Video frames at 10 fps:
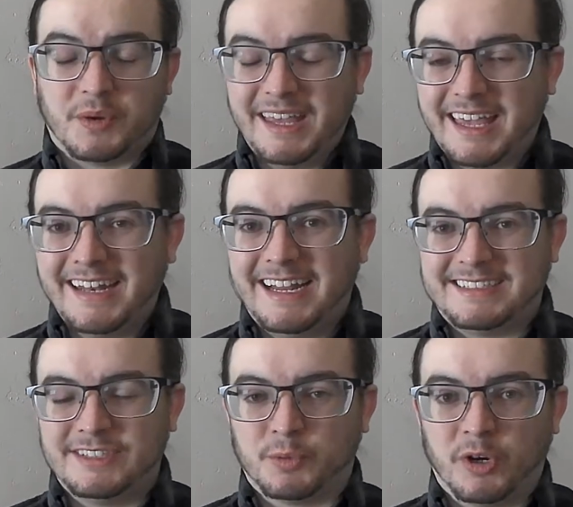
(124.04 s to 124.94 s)

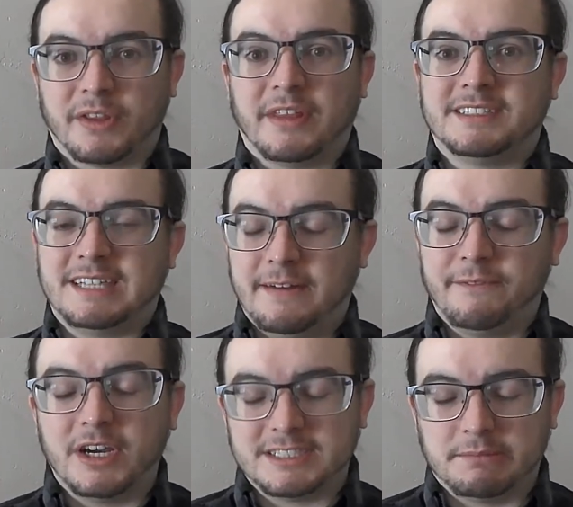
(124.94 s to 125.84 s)
incandescents work in
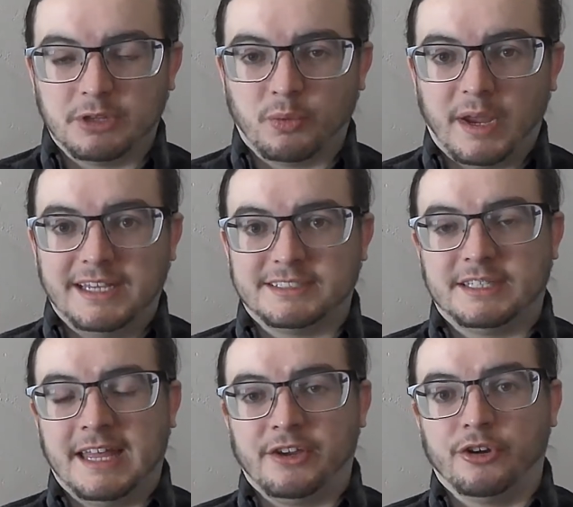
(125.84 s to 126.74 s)
very similar ways
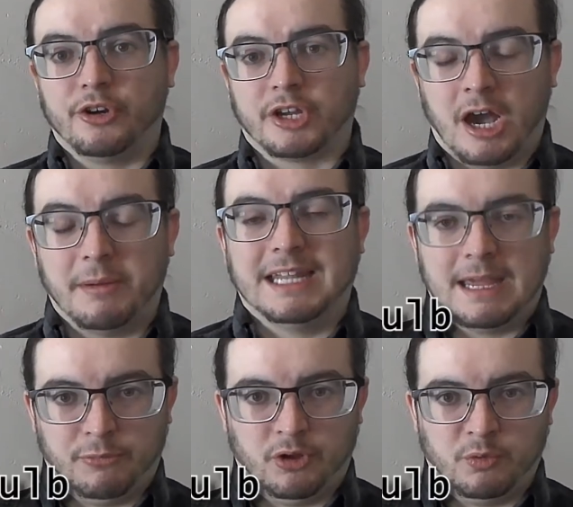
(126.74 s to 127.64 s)
that your common
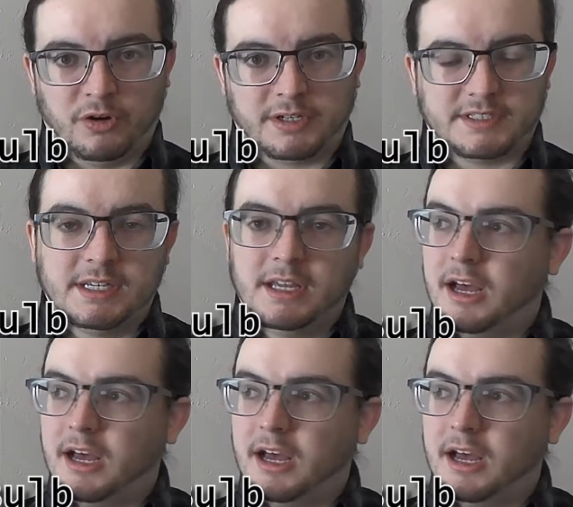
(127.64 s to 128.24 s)
light bulb works.